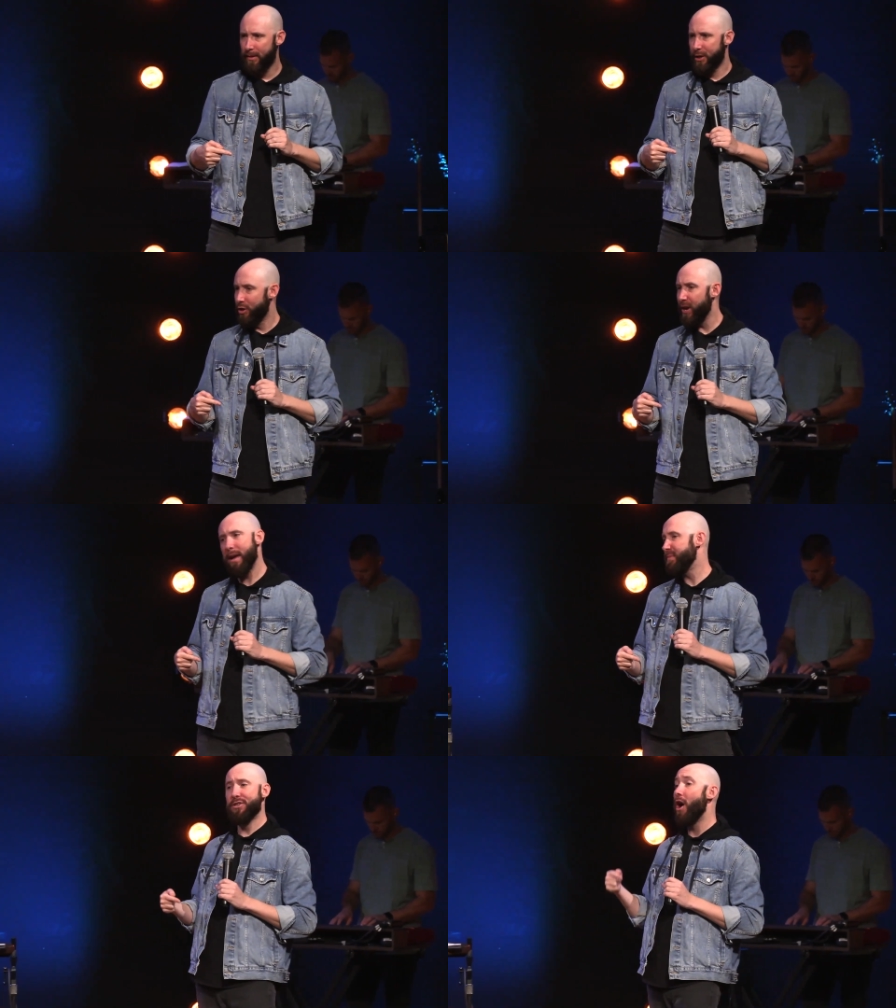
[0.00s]
Your
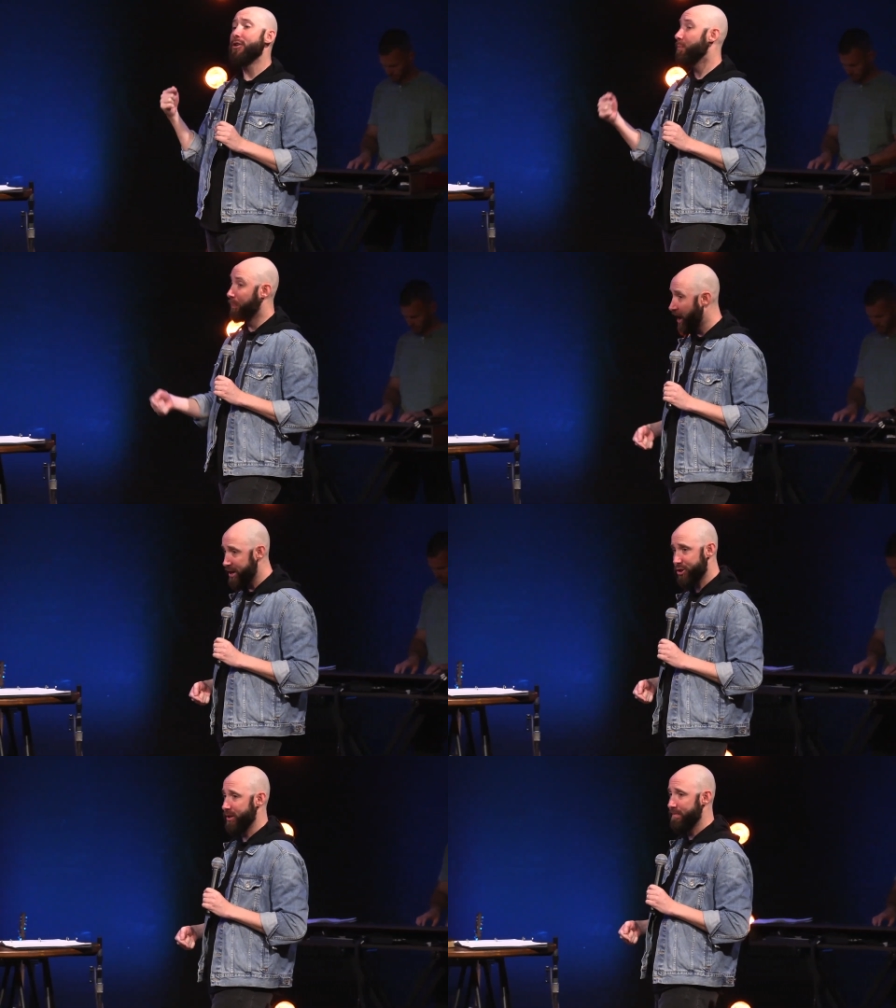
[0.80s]
name is not
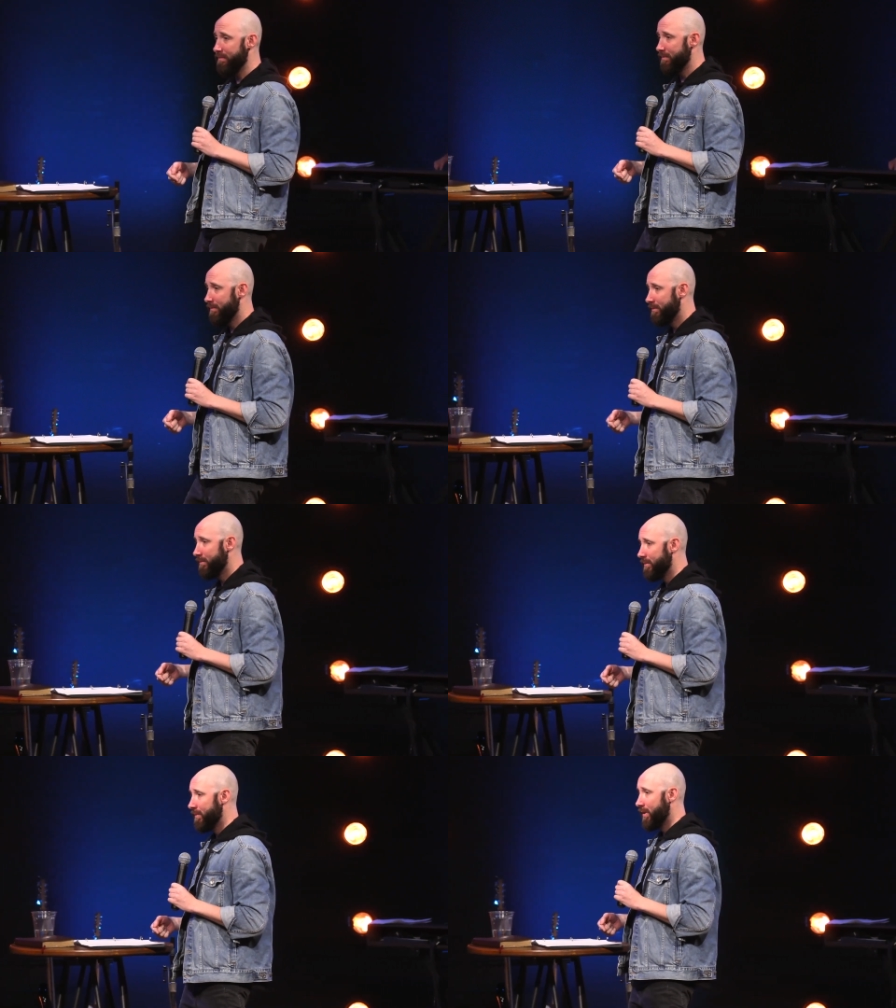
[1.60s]
depression.
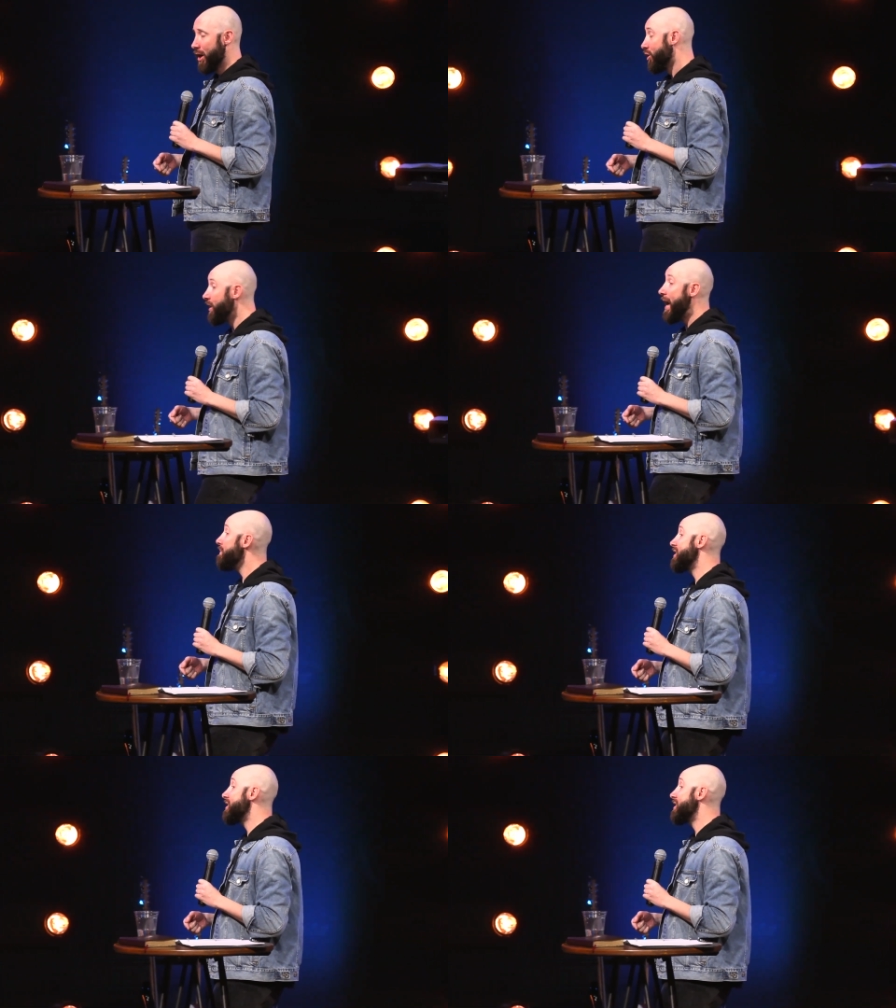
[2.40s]
Your name